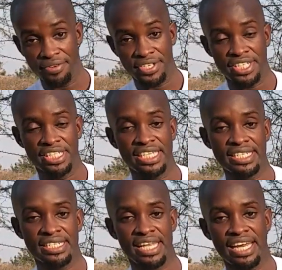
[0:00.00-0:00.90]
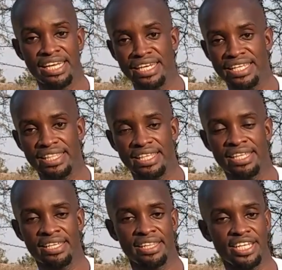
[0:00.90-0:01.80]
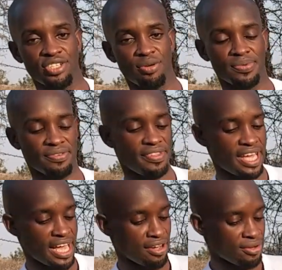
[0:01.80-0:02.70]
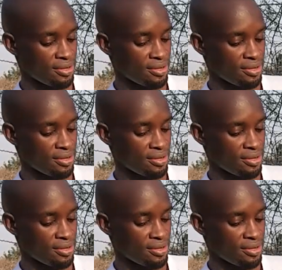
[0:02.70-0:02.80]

and then you place it on the other lower foot